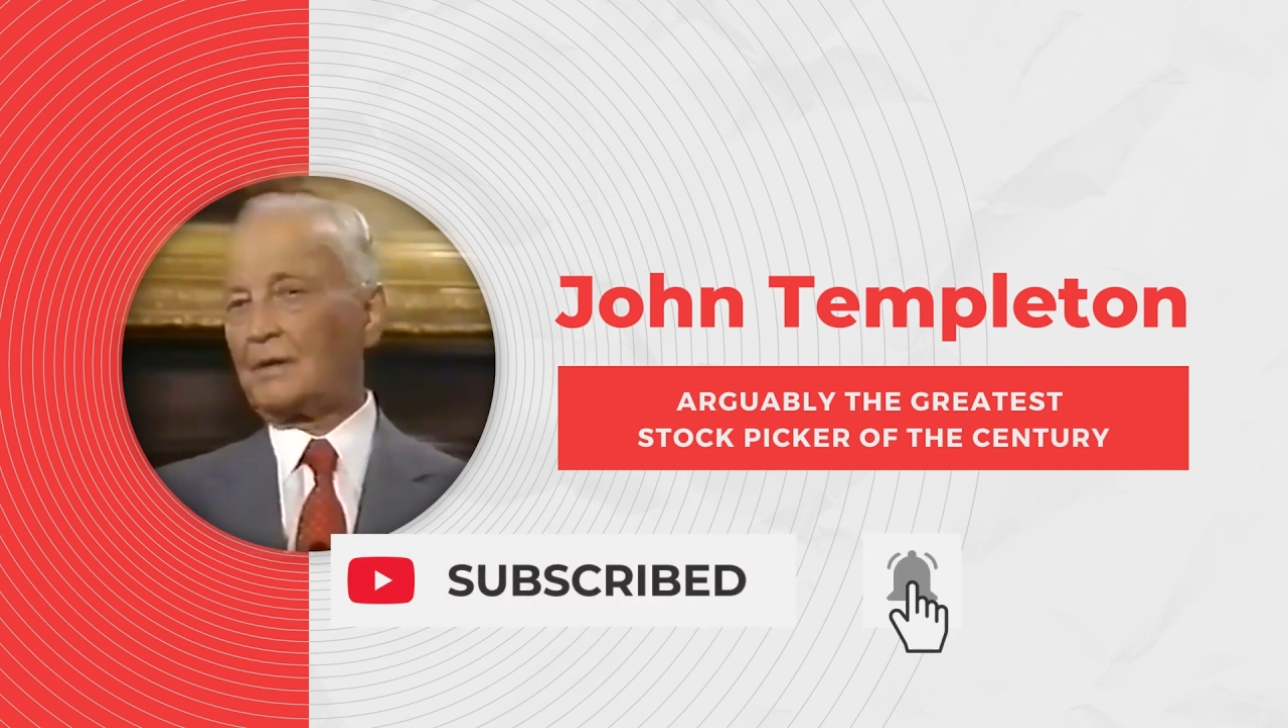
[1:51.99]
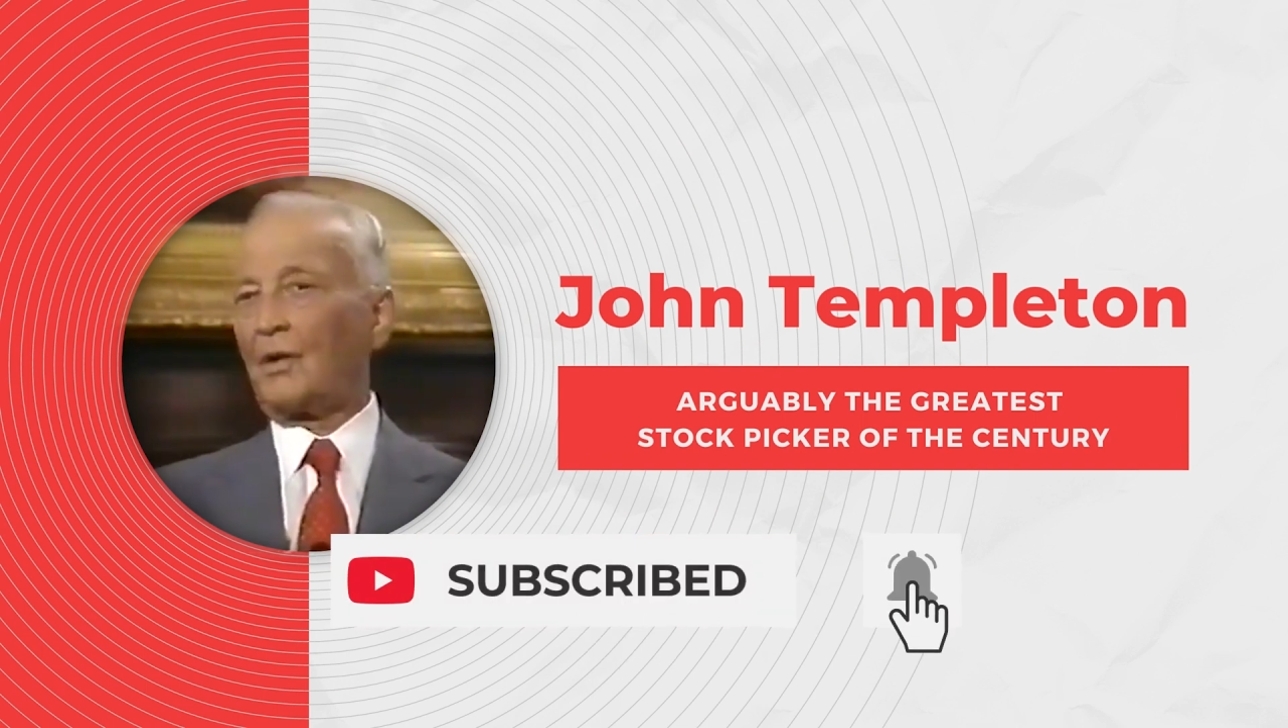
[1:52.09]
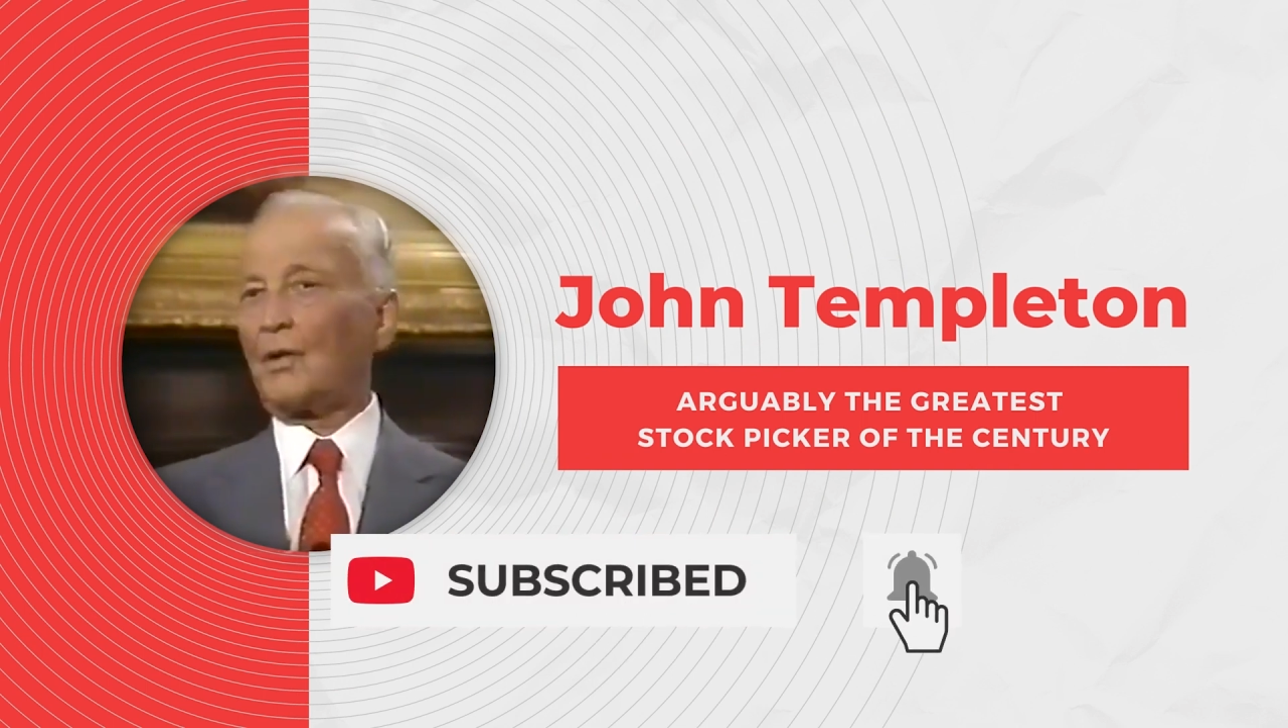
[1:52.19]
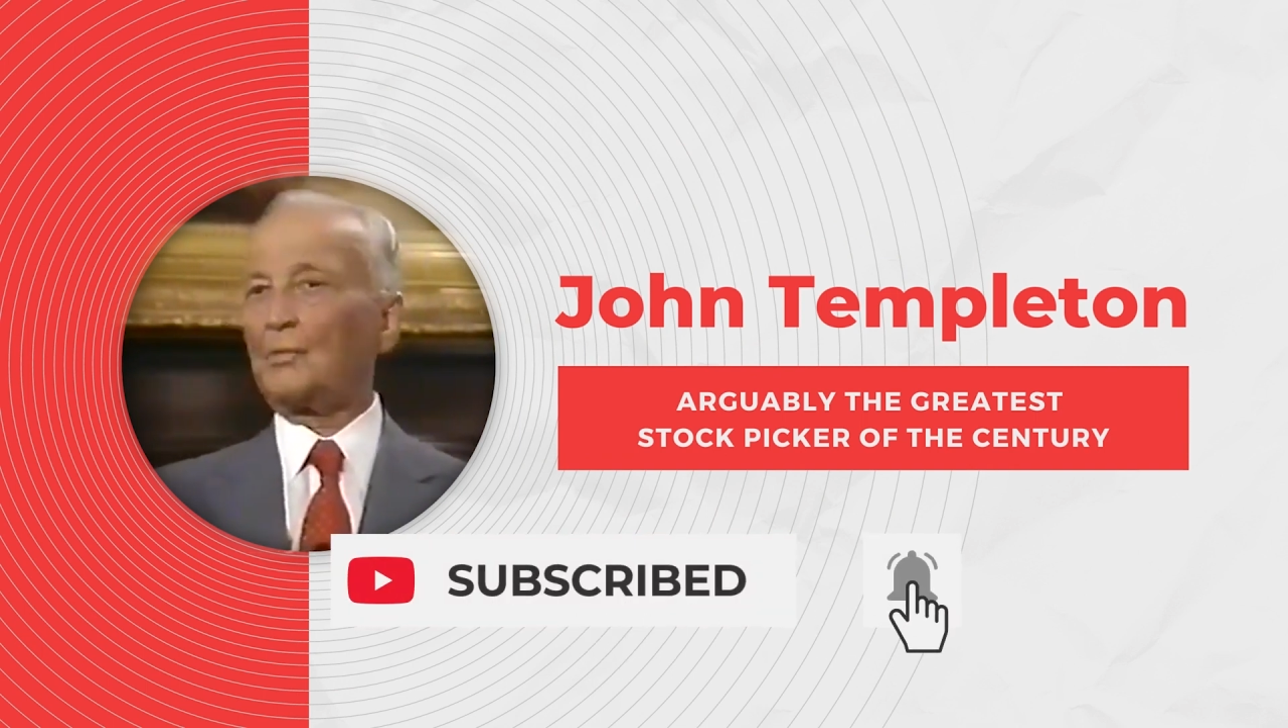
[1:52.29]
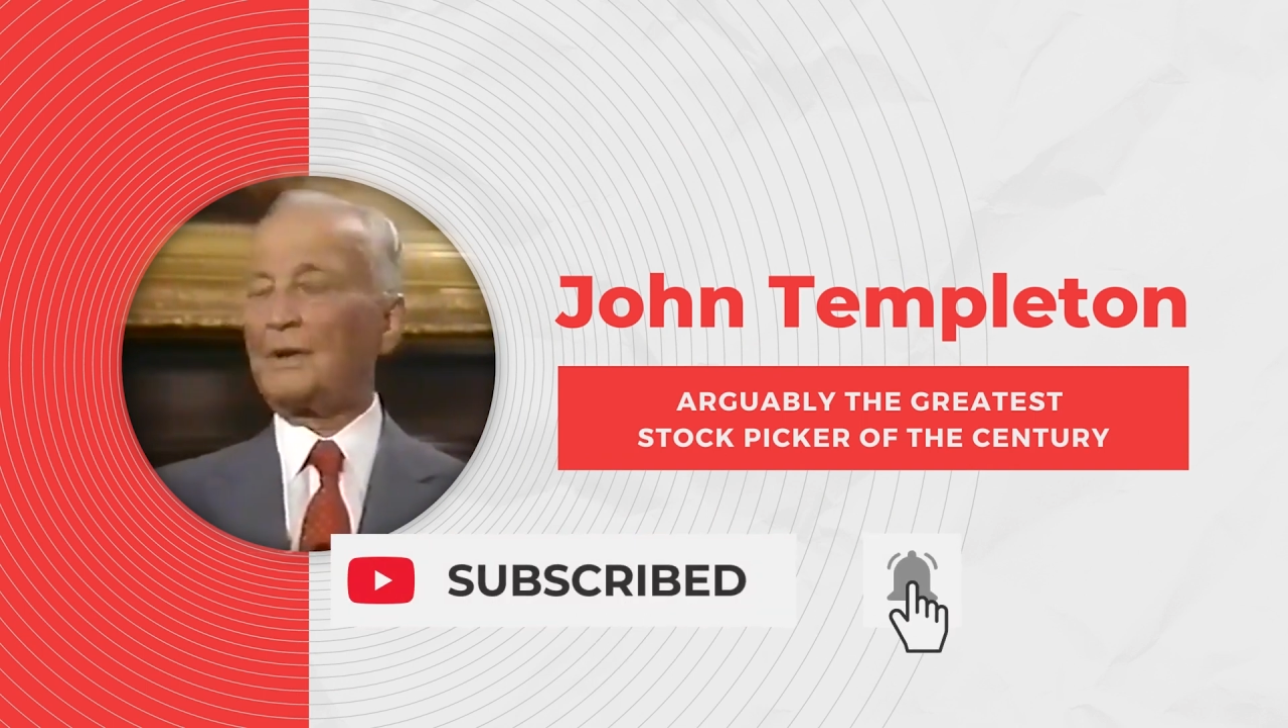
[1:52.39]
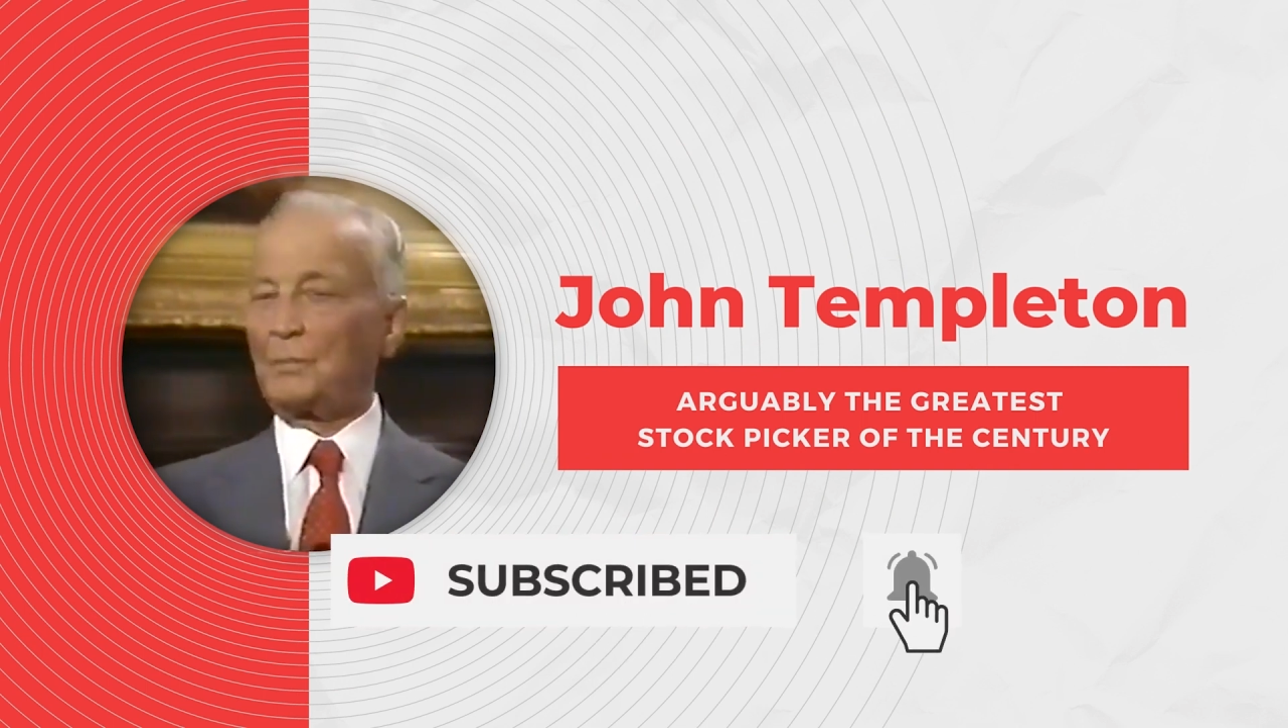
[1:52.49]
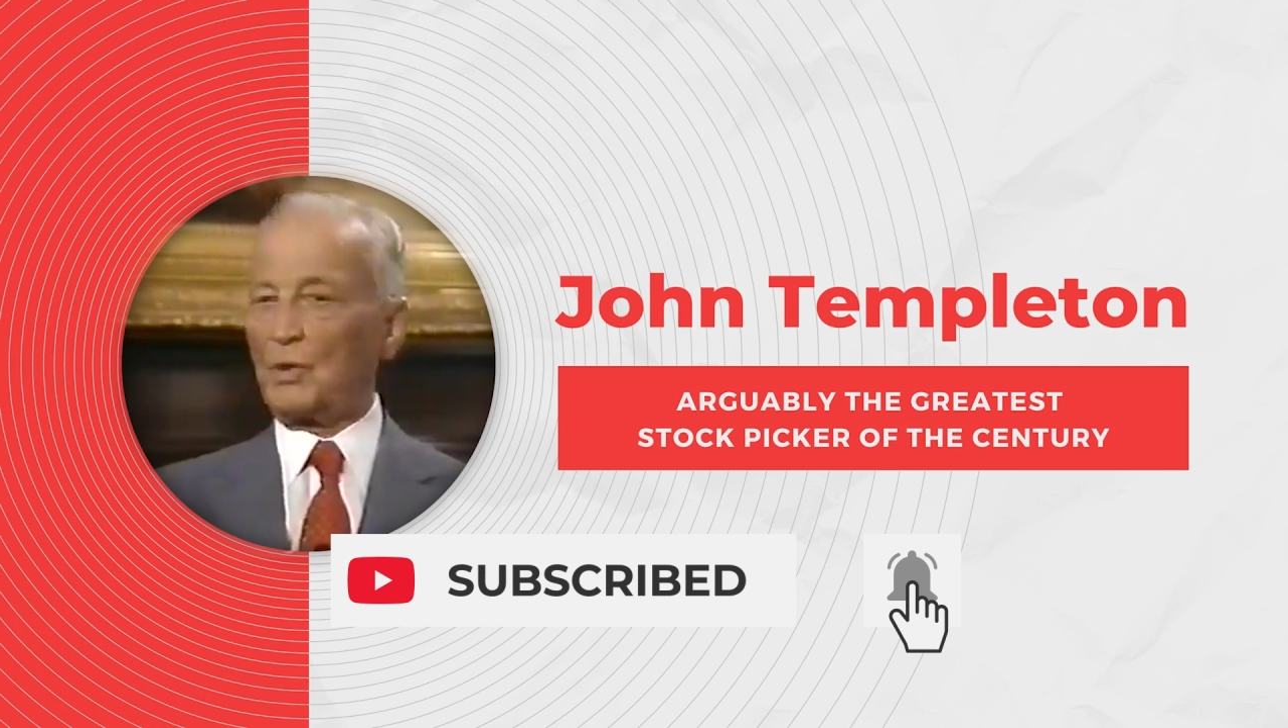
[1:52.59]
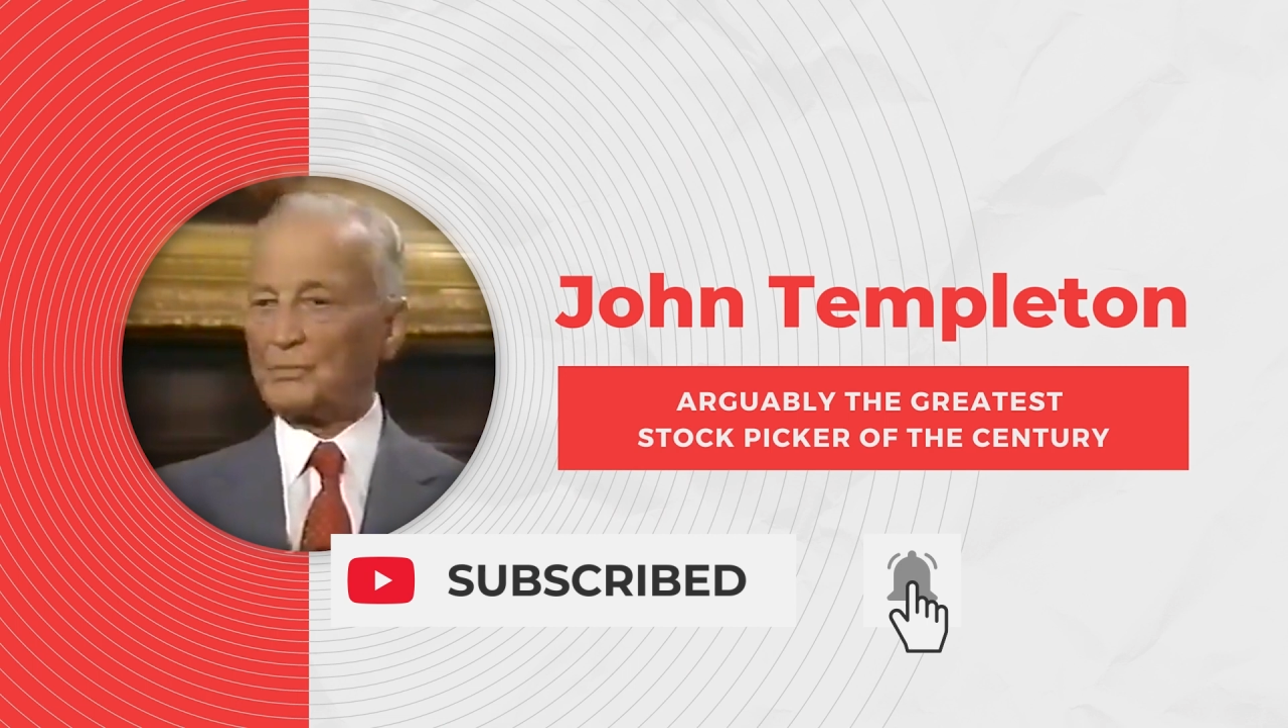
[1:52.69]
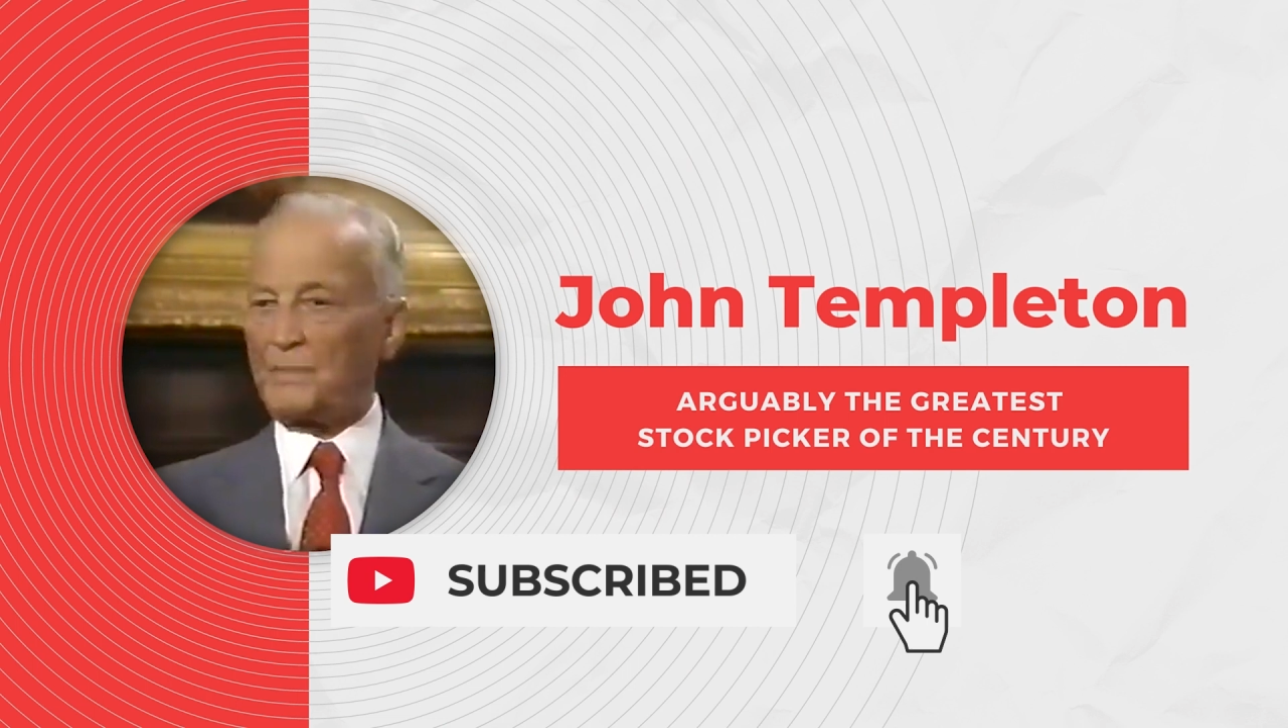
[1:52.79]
or when most